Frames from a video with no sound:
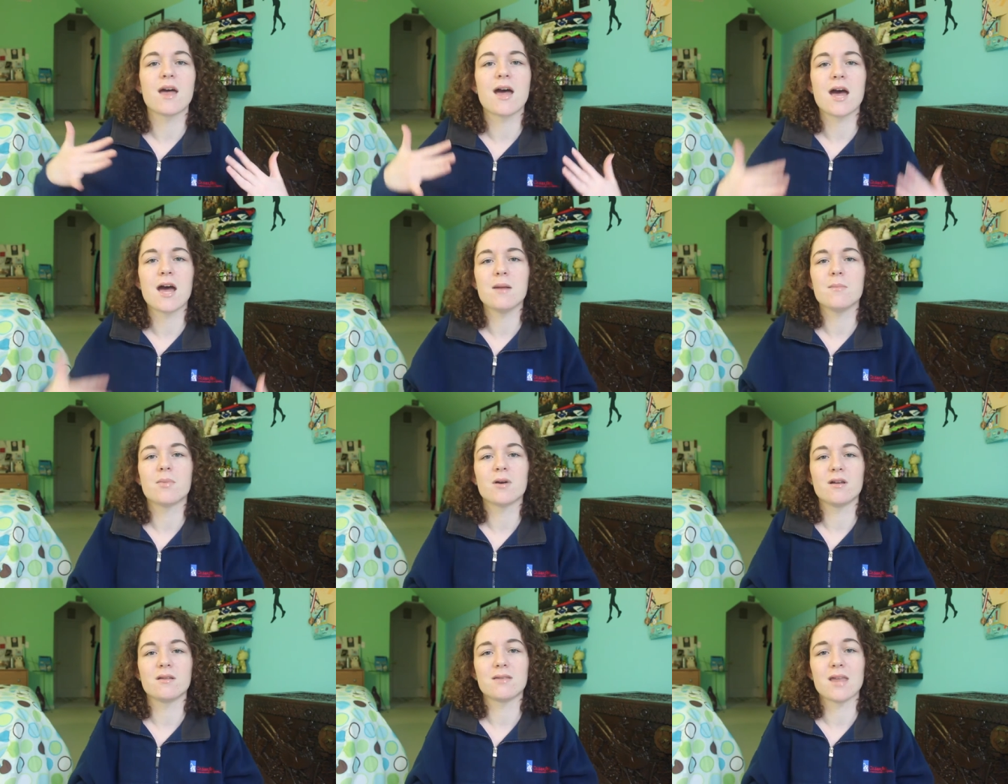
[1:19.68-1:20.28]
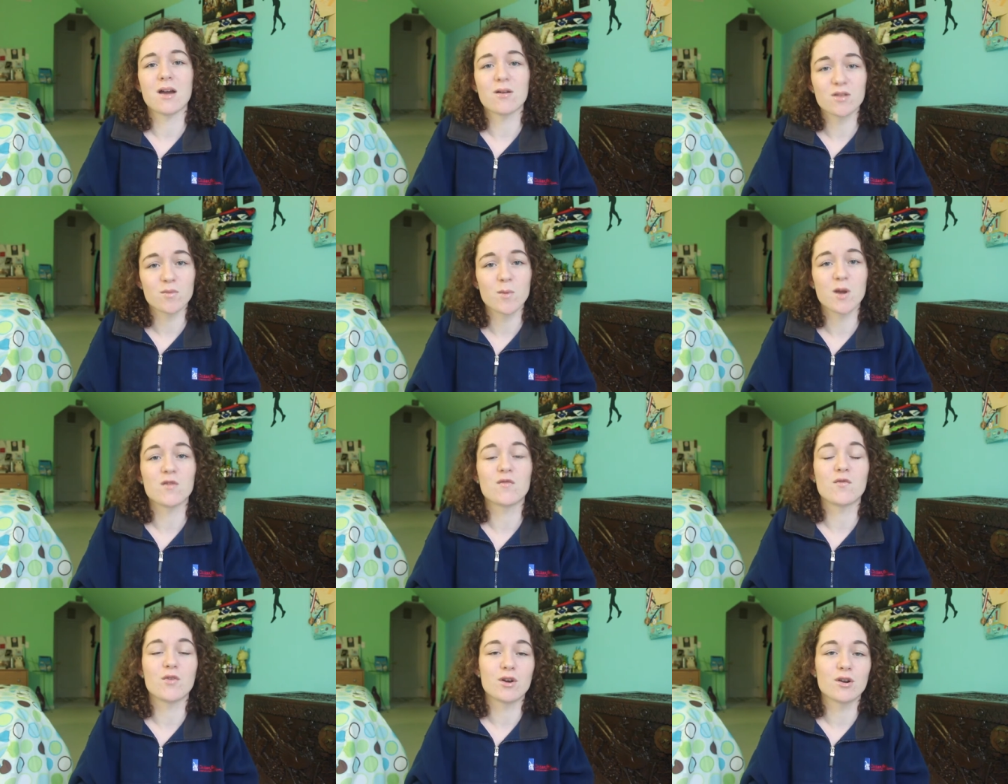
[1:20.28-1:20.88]
that but that was
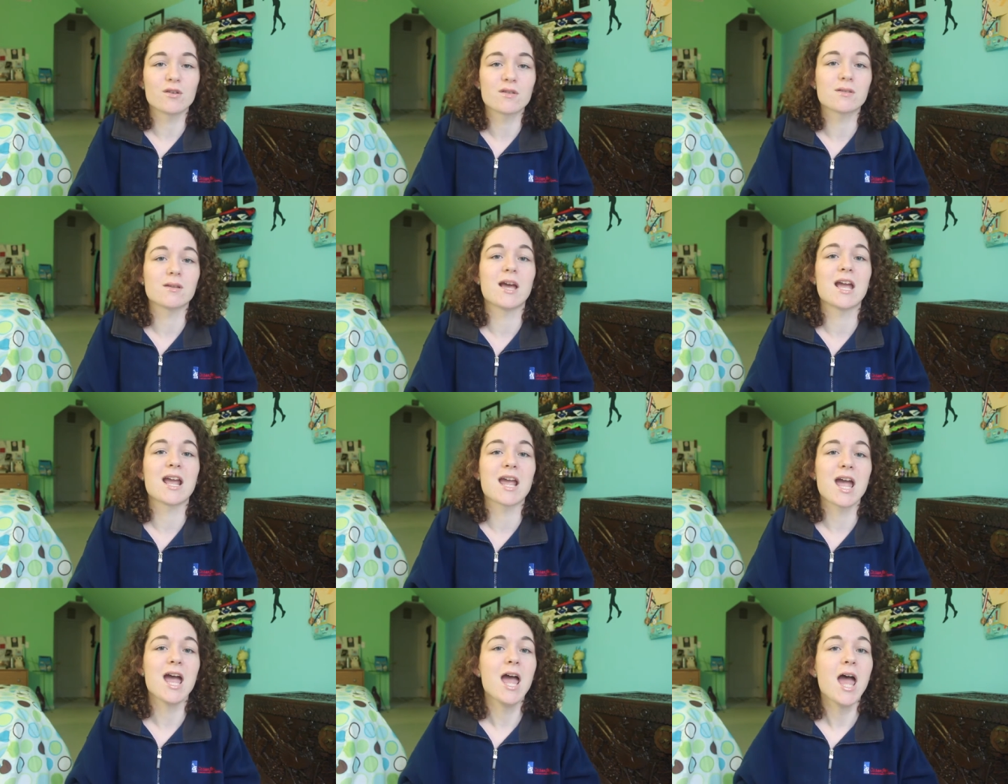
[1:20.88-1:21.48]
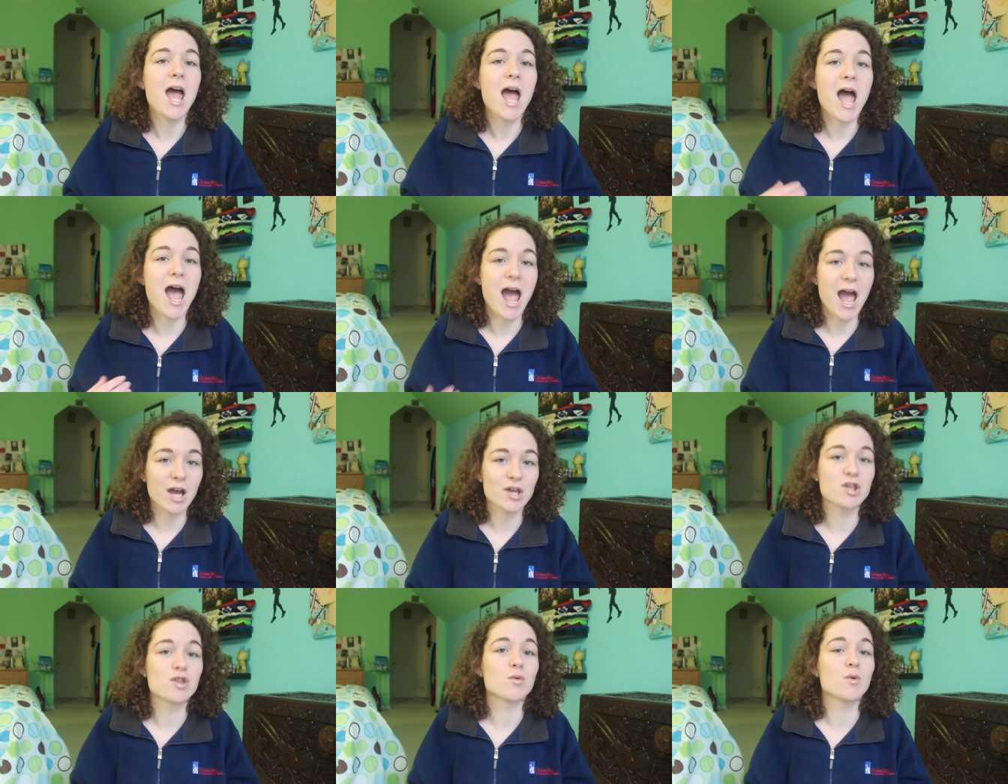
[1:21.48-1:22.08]
my first like
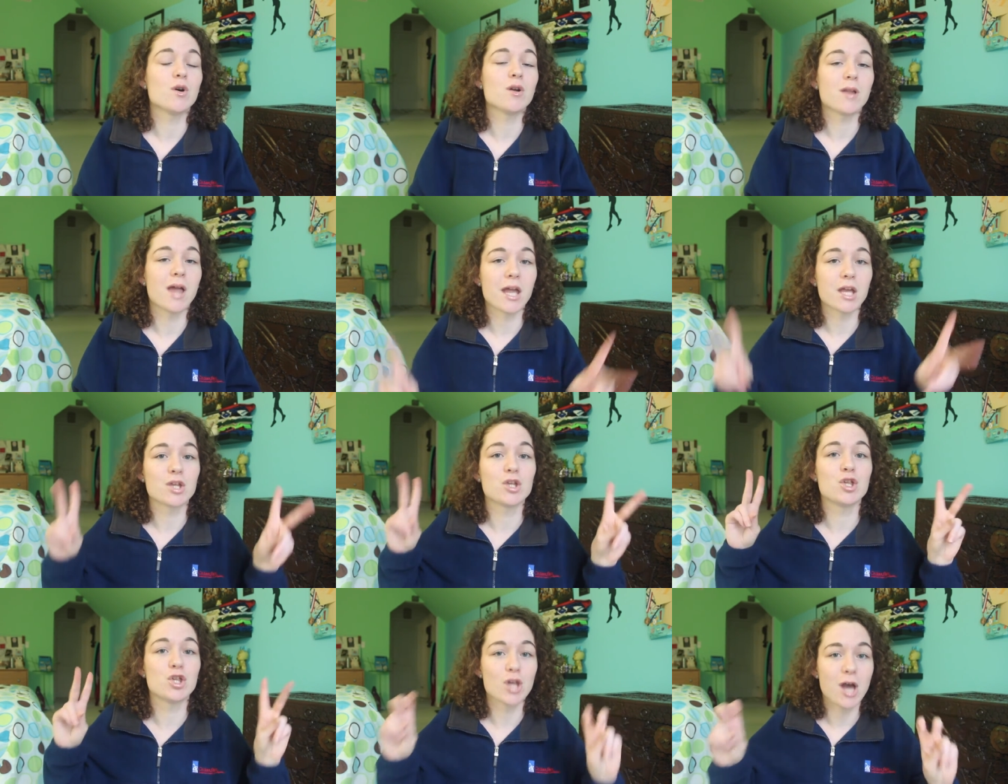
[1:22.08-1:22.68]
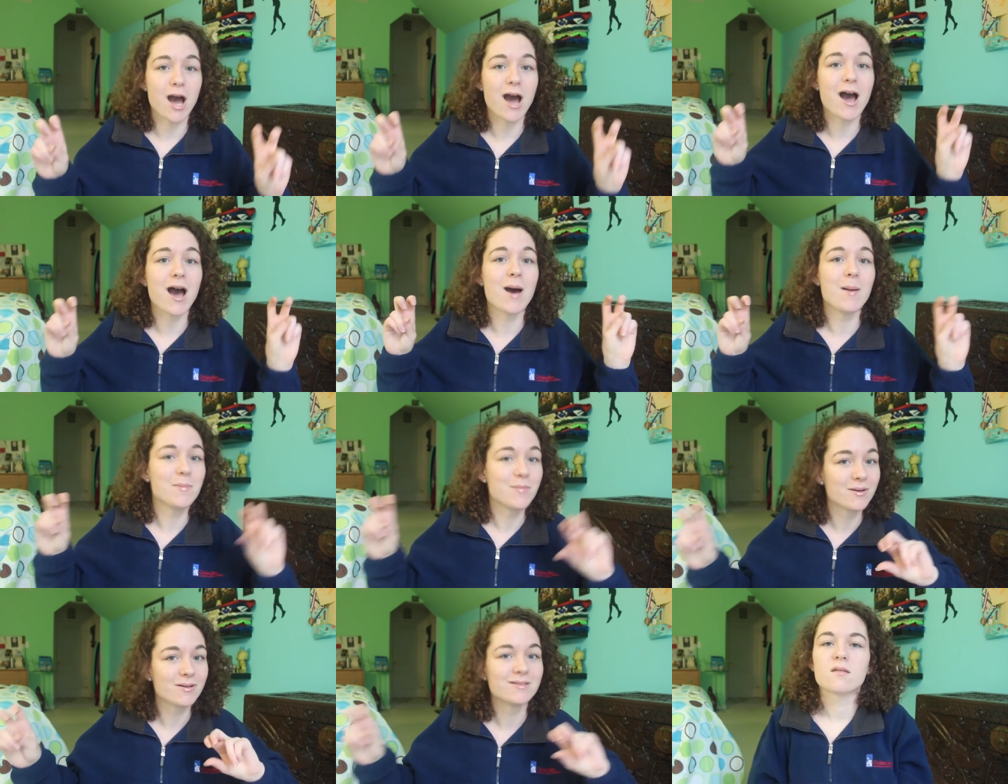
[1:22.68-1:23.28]
actual like job.